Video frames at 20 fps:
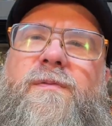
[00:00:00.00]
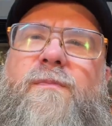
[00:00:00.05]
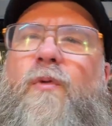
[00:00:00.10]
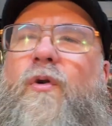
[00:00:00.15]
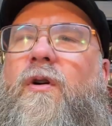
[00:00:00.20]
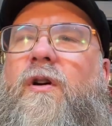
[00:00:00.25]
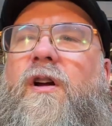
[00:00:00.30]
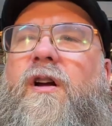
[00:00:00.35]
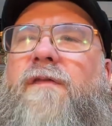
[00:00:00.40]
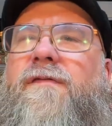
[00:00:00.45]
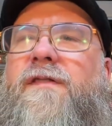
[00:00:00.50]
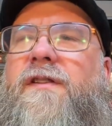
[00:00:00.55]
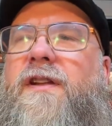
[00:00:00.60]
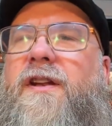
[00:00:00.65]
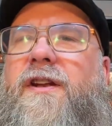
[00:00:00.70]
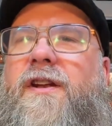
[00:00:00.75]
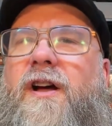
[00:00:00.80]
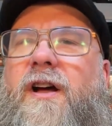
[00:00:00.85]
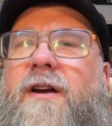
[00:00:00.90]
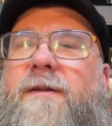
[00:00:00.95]
more often
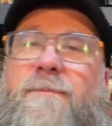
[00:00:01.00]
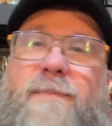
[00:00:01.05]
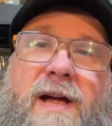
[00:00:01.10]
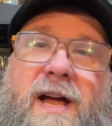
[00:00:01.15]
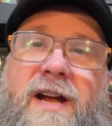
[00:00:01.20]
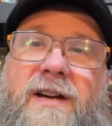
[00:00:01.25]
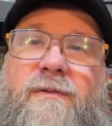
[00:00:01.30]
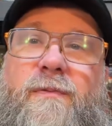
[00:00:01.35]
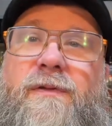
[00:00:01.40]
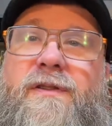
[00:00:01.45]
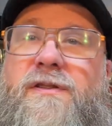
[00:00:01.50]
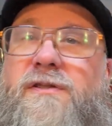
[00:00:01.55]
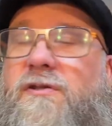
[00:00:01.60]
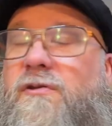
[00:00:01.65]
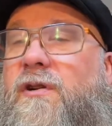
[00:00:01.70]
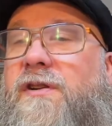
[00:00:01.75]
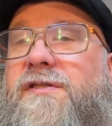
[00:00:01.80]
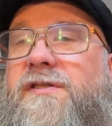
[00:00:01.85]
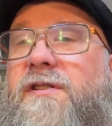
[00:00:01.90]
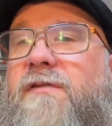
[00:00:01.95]
than not packed with his
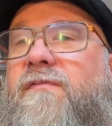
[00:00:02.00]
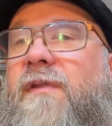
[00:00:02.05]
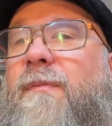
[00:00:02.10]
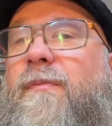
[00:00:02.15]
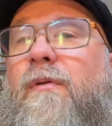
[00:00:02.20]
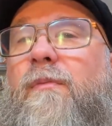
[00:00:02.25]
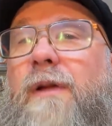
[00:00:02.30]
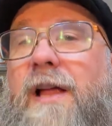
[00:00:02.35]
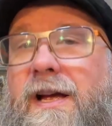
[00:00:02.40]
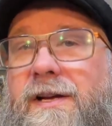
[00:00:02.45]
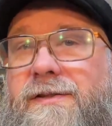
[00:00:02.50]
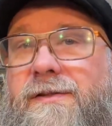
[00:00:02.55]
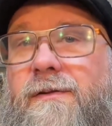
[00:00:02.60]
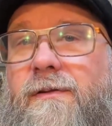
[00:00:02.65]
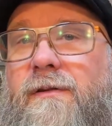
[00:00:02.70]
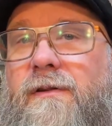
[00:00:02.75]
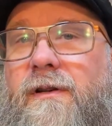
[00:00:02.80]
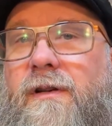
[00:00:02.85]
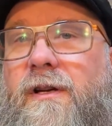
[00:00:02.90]
trusty Rebel Blaster.